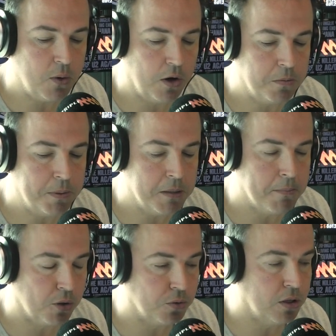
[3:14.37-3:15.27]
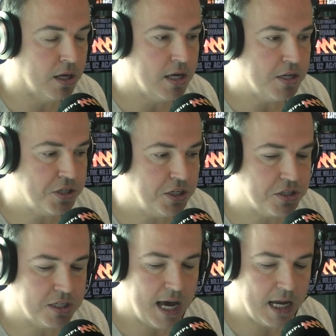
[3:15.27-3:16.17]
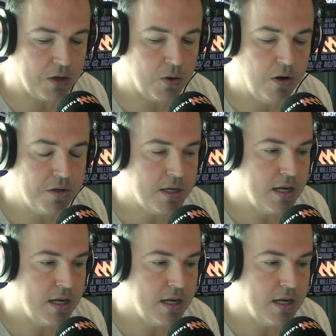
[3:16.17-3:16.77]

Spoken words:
quote, had been a model citizen, unquote,